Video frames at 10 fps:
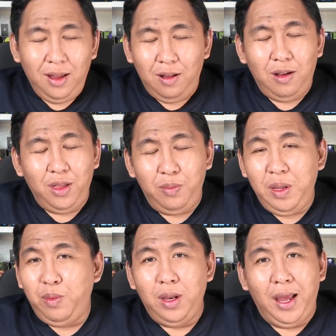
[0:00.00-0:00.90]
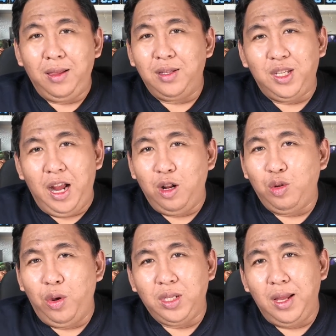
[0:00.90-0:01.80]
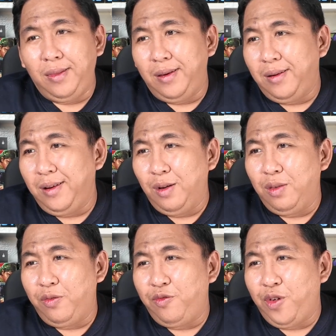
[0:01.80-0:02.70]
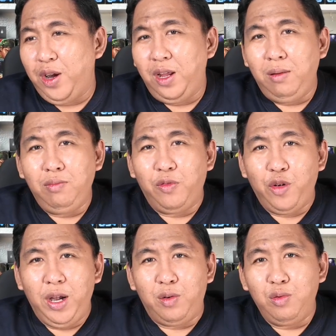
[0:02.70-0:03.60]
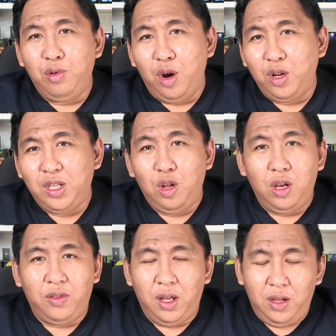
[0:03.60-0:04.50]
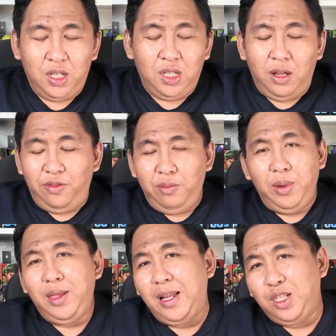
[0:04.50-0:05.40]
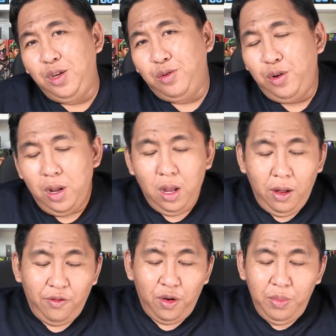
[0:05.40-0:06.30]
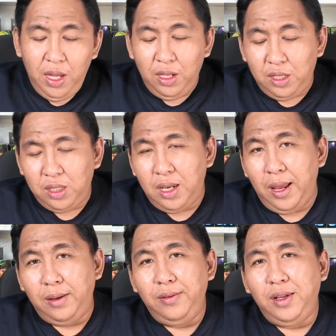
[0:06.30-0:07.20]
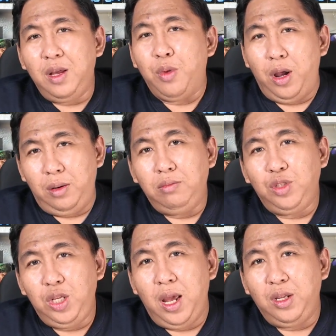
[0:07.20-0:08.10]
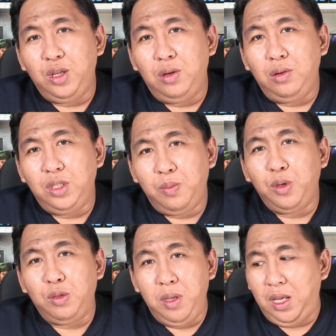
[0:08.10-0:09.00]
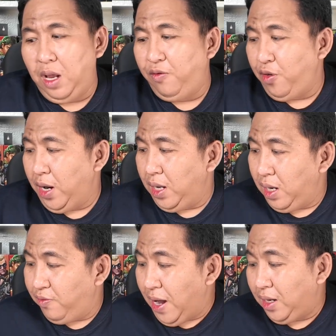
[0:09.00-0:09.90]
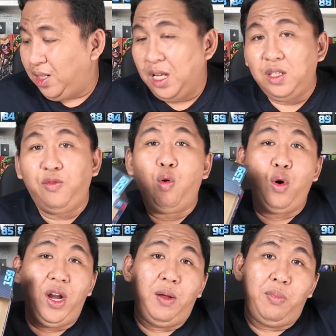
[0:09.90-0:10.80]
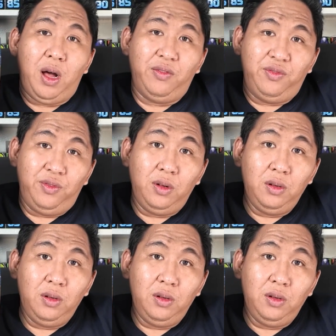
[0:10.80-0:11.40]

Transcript: Other people like the scare toys, like the Freddy Kruegers and all of the other stuff. But that's you. For me, this is like, come on, GI Joe. It's supposed to be kid friendly. In fact, it says 4 and above.